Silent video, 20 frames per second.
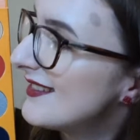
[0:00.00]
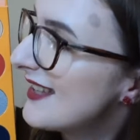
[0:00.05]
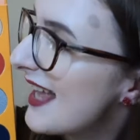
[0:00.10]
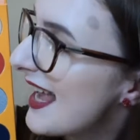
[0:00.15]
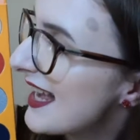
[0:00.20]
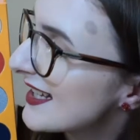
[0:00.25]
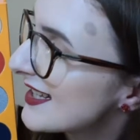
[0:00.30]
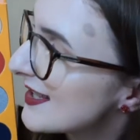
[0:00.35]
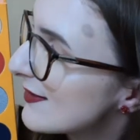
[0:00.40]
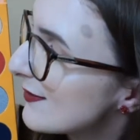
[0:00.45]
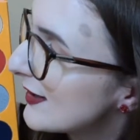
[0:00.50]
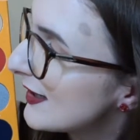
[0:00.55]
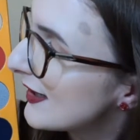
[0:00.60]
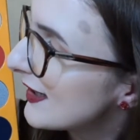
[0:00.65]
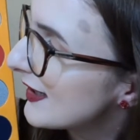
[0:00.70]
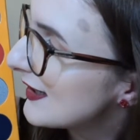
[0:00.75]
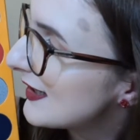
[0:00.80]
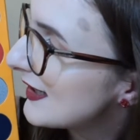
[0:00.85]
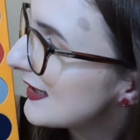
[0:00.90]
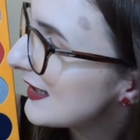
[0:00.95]
next we're
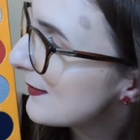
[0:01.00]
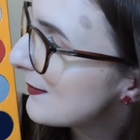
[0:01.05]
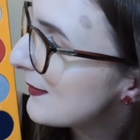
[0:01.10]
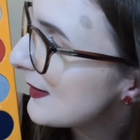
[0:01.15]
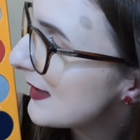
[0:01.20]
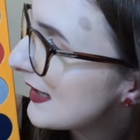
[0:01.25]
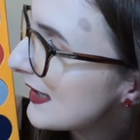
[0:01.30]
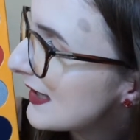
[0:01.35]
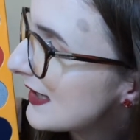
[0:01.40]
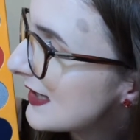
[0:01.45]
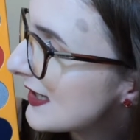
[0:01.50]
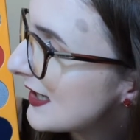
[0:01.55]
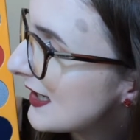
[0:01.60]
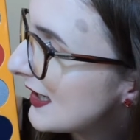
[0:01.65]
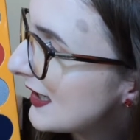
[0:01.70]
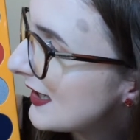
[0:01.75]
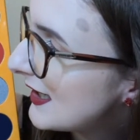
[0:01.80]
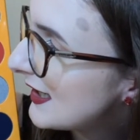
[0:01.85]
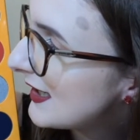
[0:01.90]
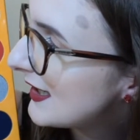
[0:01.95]
going to dip into
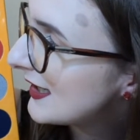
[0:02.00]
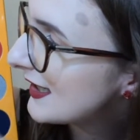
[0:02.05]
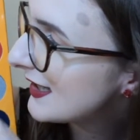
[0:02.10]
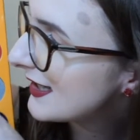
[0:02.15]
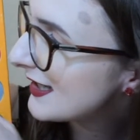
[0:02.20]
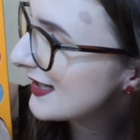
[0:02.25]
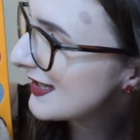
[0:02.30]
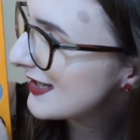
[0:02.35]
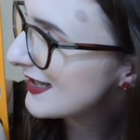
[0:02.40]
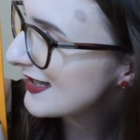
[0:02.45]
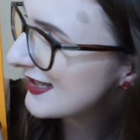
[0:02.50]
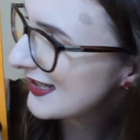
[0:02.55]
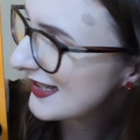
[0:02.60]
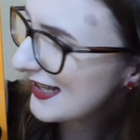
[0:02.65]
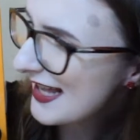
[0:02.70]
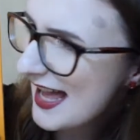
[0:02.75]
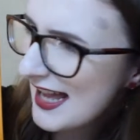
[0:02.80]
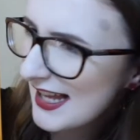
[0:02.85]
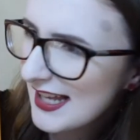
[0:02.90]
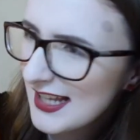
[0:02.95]

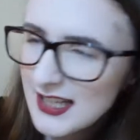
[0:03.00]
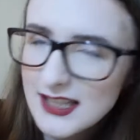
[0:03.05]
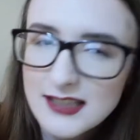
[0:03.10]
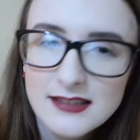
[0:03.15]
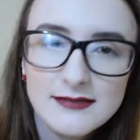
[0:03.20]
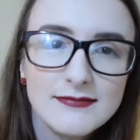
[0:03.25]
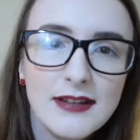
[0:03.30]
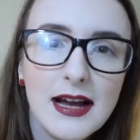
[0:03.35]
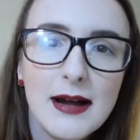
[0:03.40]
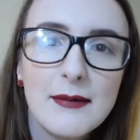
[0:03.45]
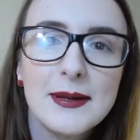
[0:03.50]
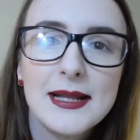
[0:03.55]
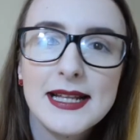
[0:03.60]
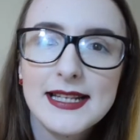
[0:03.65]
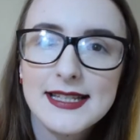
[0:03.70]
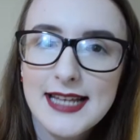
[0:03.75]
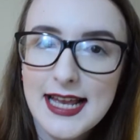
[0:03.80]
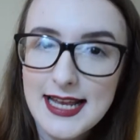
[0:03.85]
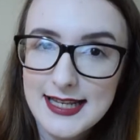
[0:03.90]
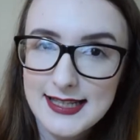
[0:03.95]
Zakaya. I'm going to
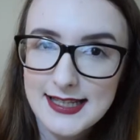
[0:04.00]
say